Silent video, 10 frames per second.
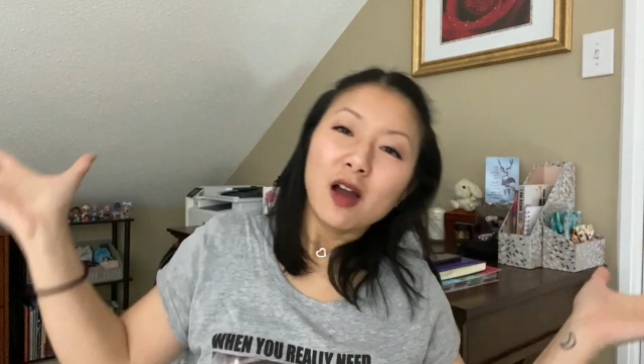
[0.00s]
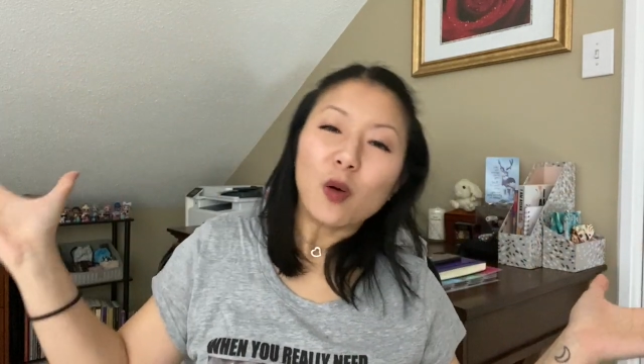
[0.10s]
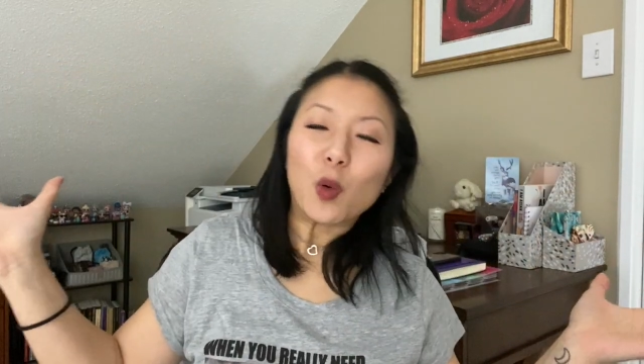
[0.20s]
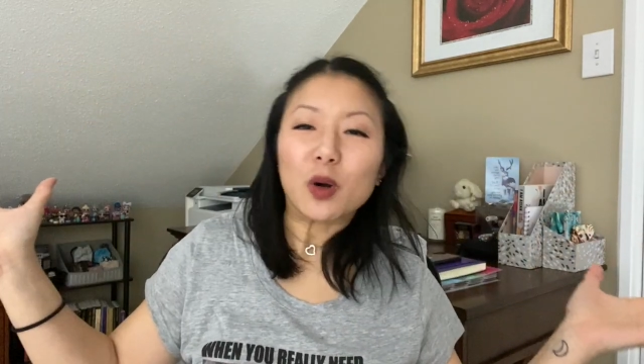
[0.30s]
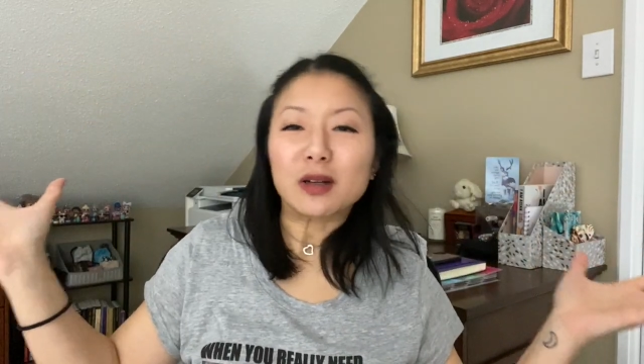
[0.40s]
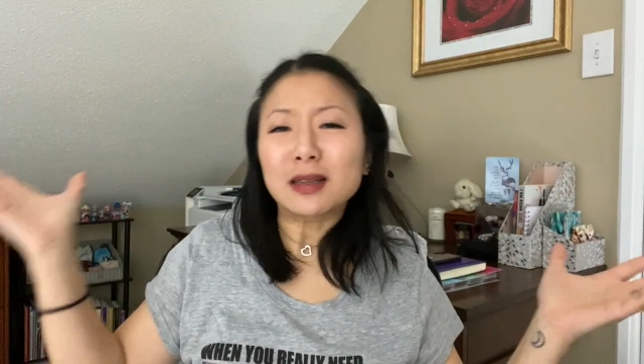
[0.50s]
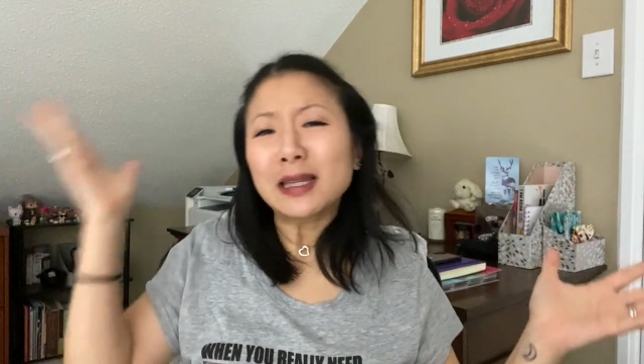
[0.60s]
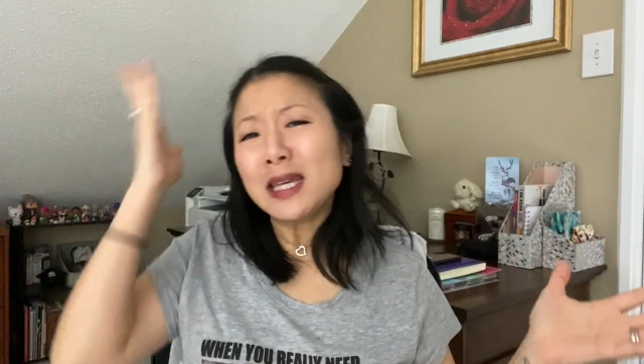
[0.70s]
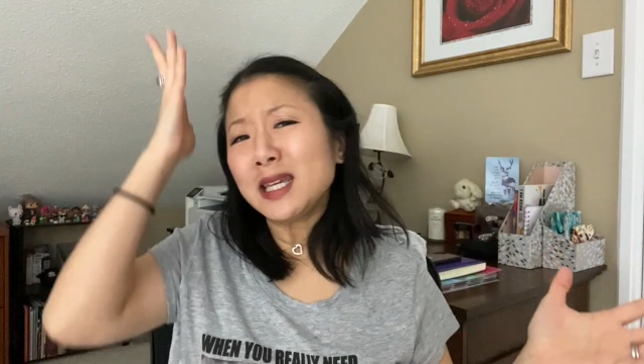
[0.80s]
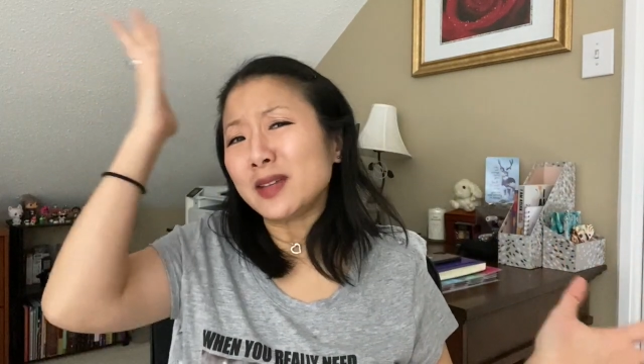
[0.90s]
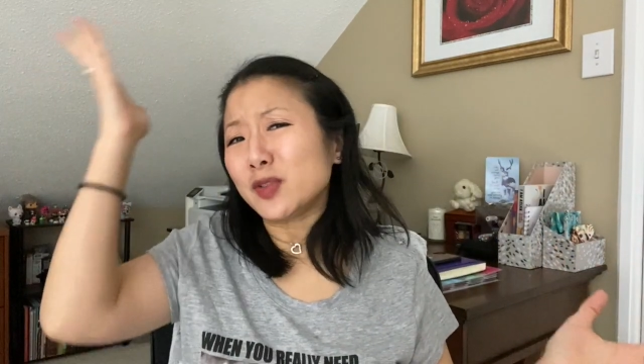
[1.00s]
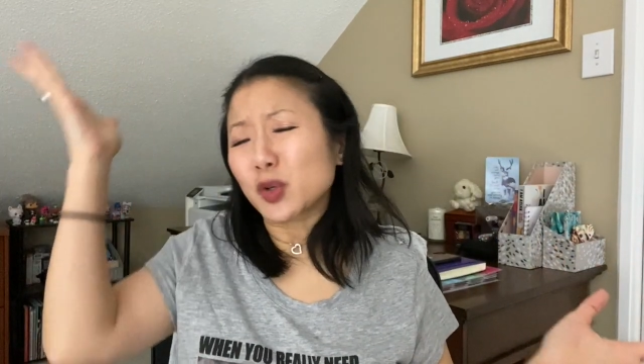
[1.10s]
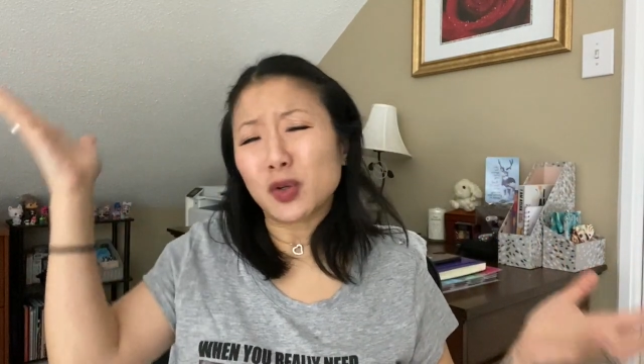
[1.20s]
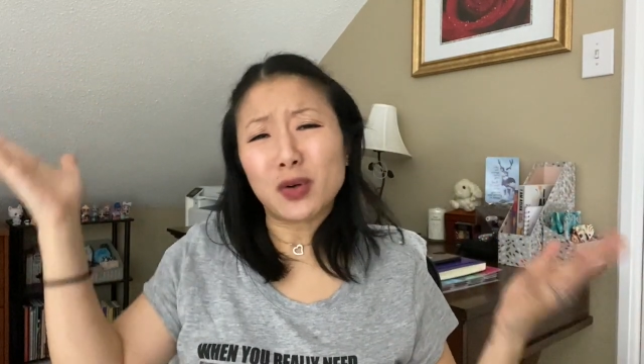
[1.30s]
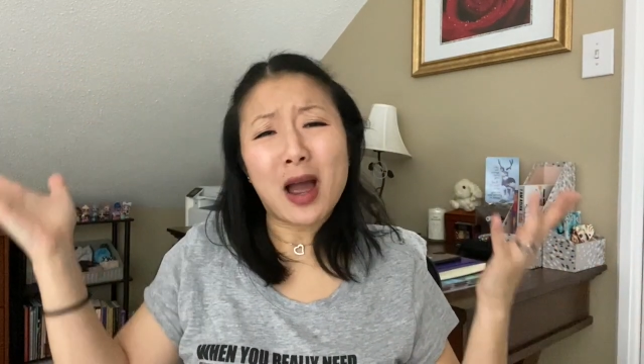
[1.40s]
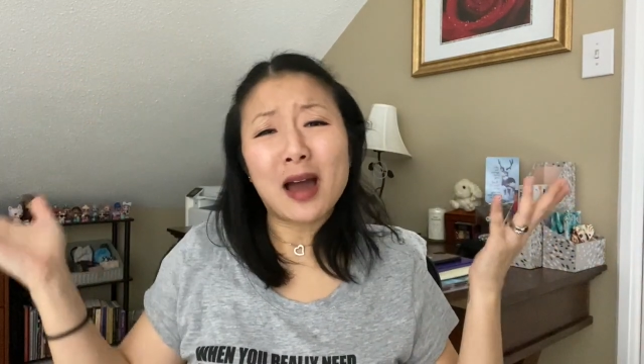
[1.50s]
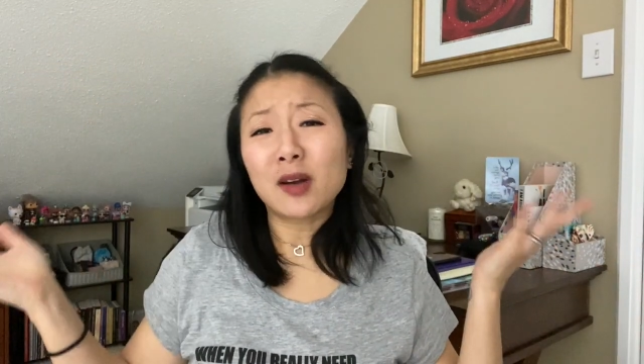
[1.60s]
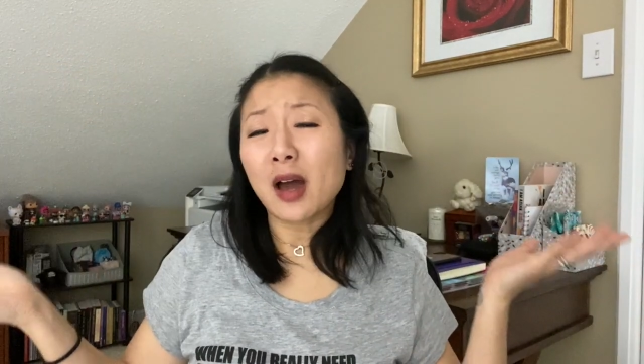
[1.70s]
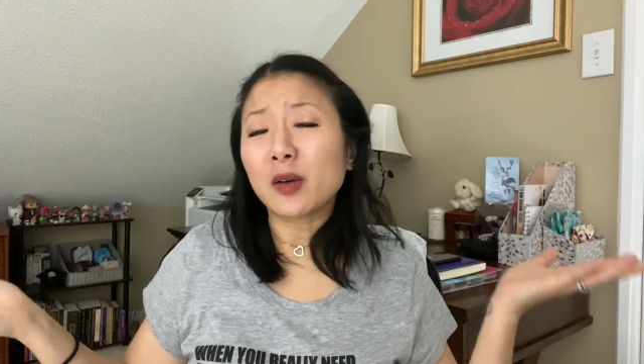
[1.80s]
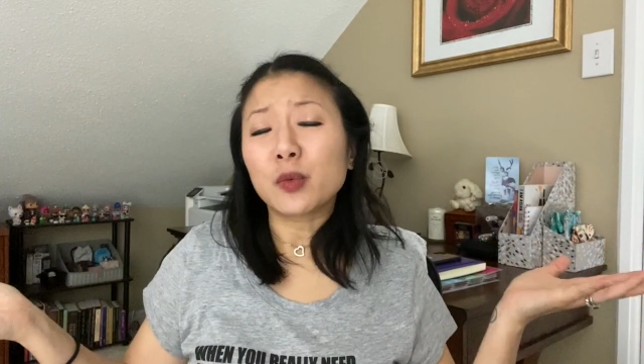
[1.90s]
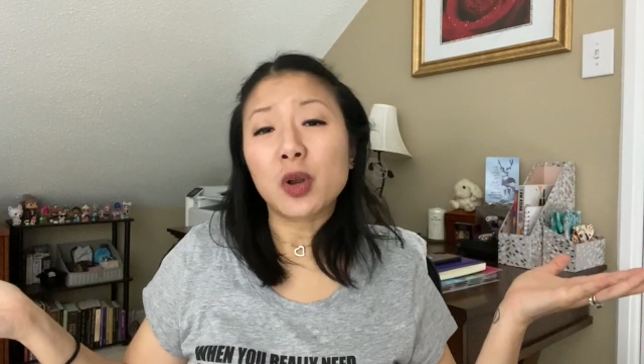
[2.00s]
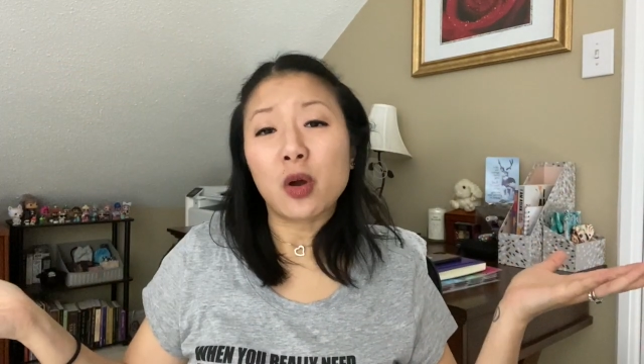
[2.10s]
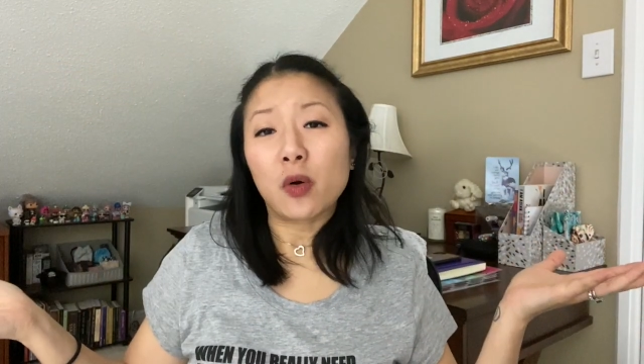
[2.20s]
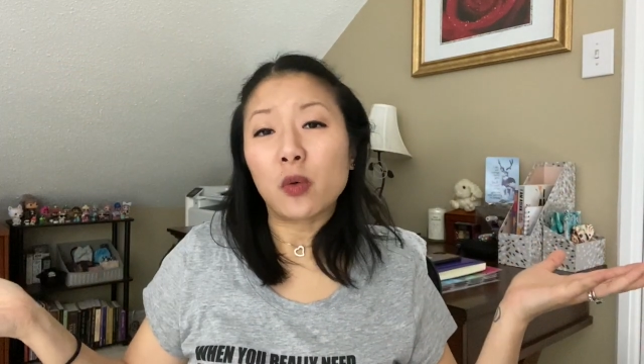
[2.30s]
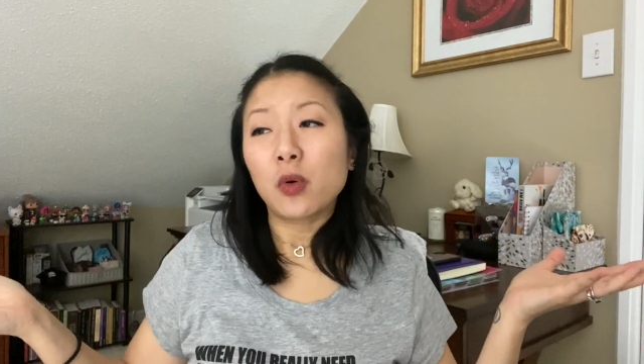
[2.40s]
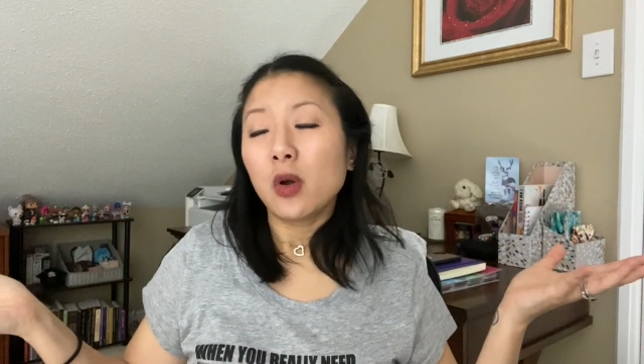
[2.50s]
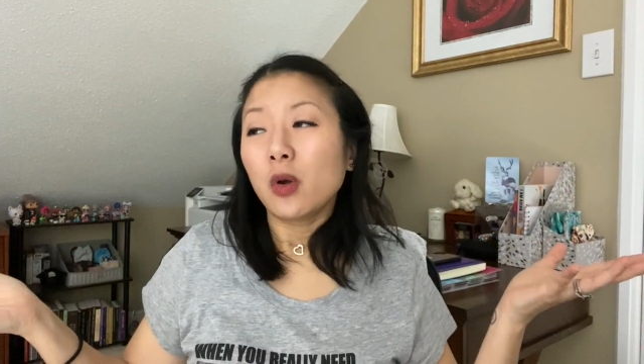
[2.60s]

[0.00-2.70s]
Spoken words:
or leaves or I don't know.